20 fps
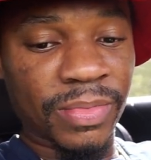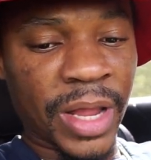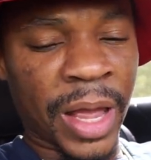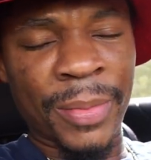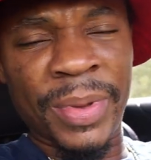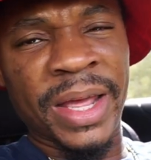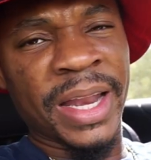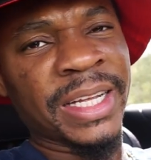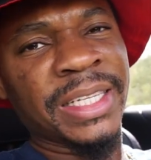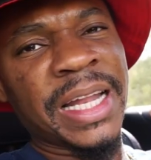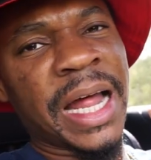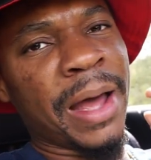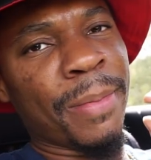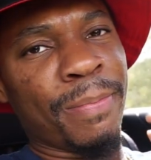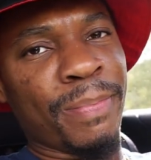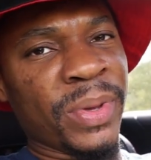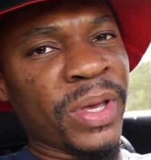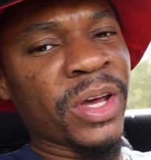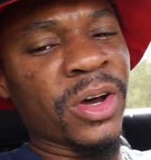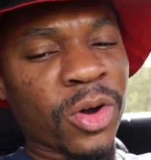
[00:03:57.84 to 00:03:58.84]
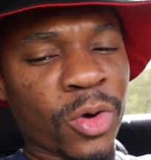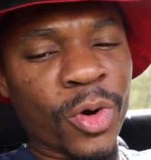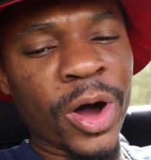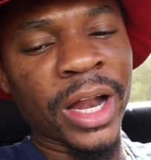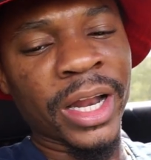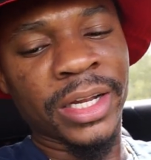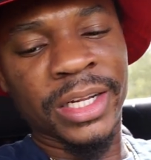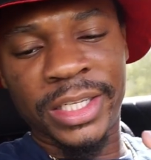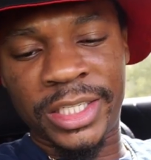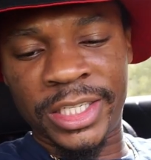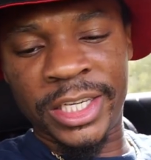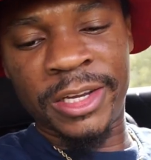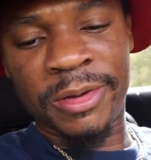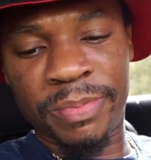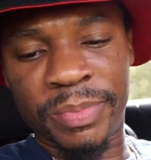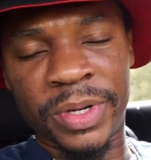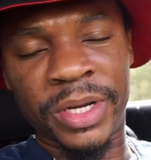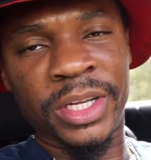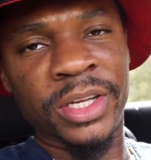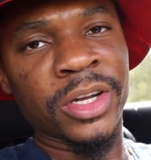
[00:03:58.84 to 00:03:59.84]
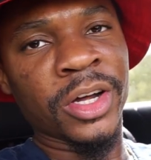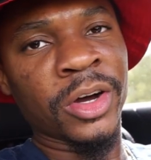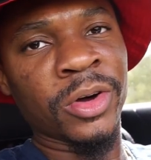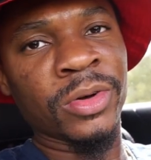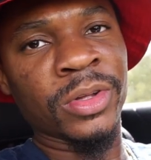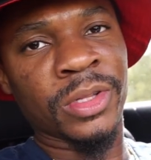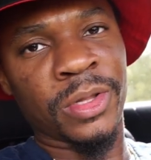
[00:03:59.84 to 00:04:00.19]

I mean, it's not build quality cheap, but you know,